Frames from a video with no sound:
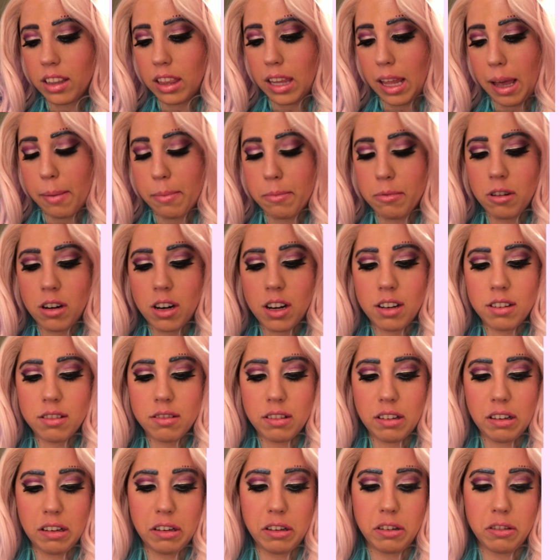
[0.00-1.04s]
Labra.
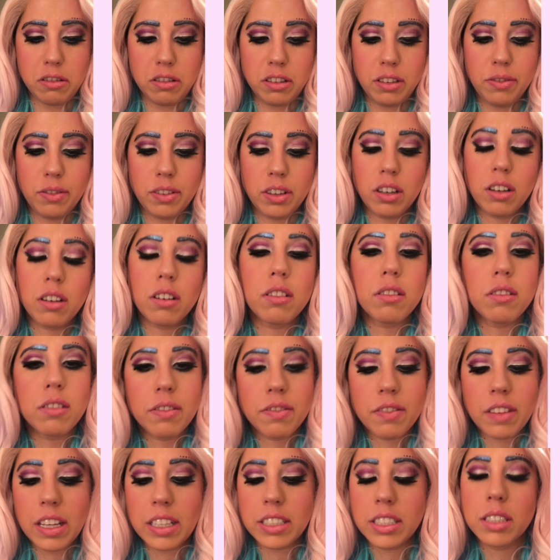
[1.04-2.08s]
I don't even know
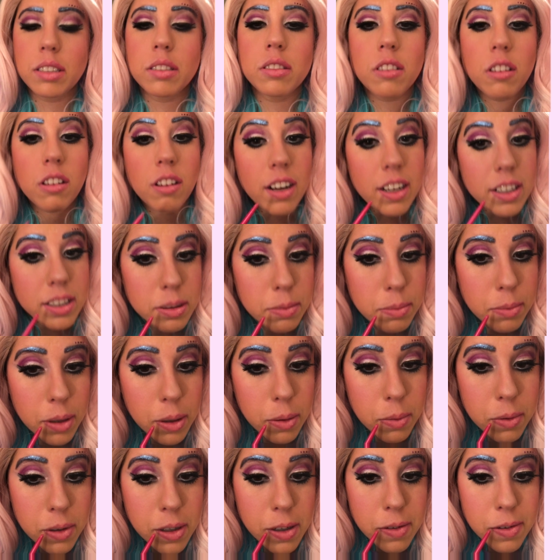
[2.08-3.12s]
if that's correct, but
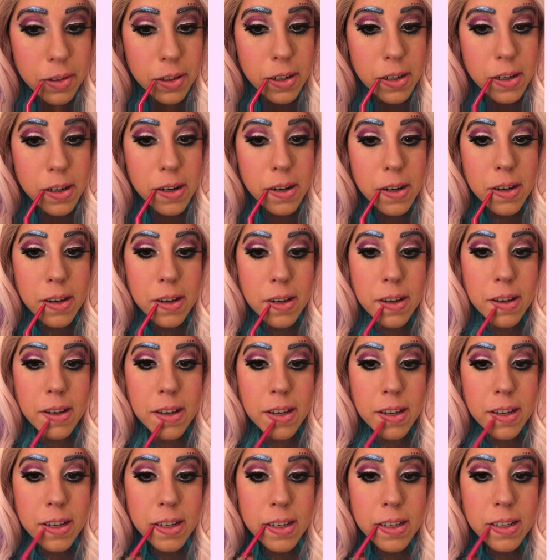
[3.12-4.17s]
whatever.
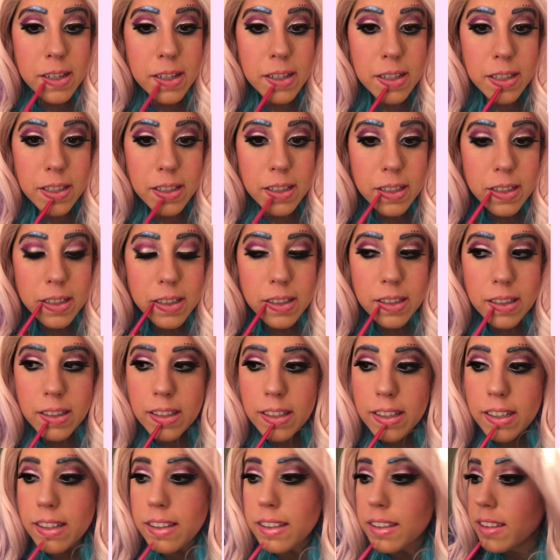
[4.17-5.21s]
Just gonna
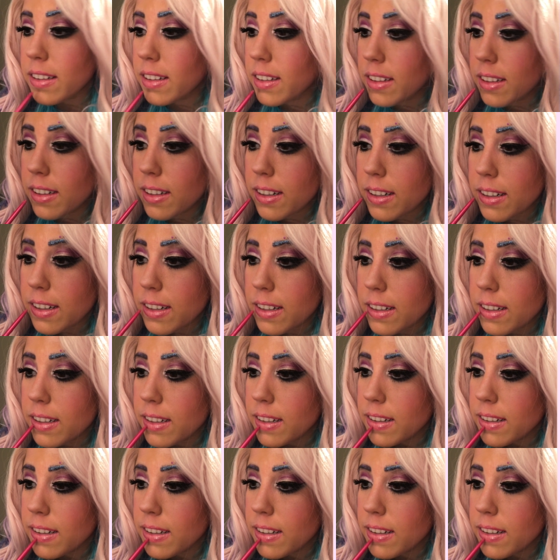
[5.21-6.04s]
line here.